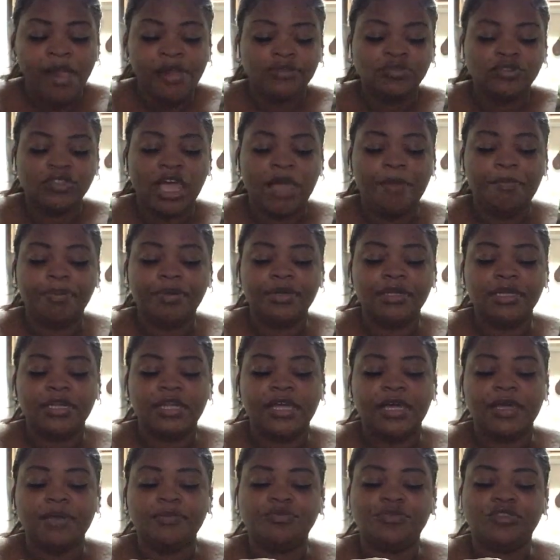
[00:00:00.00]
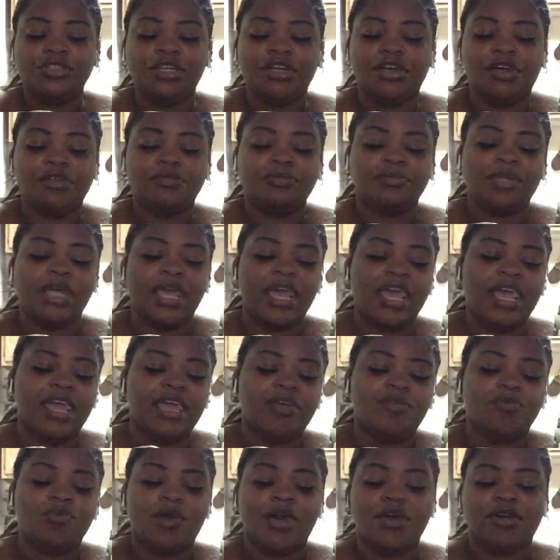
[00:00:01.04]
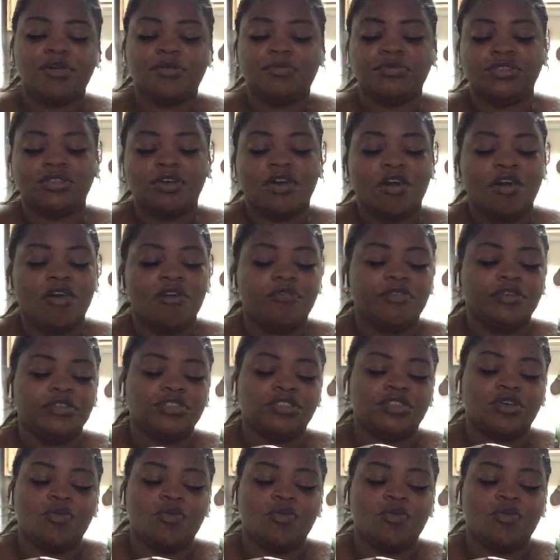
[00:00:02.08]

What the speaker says: I pull up, you know, hey, welcome to Culver's,